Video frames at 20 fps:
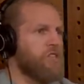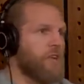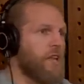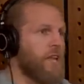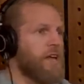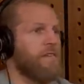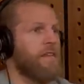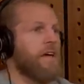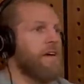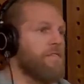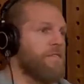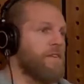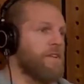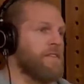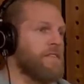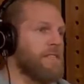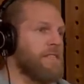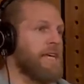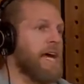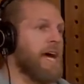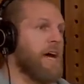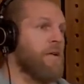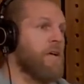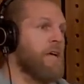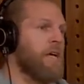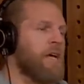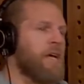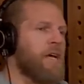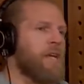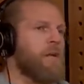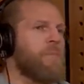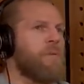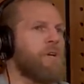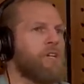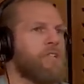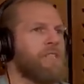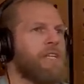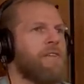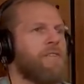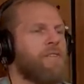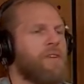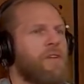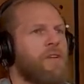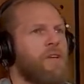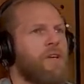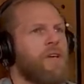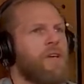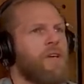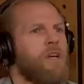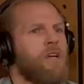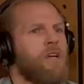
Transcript: you know, that, that filtered down, you know, because even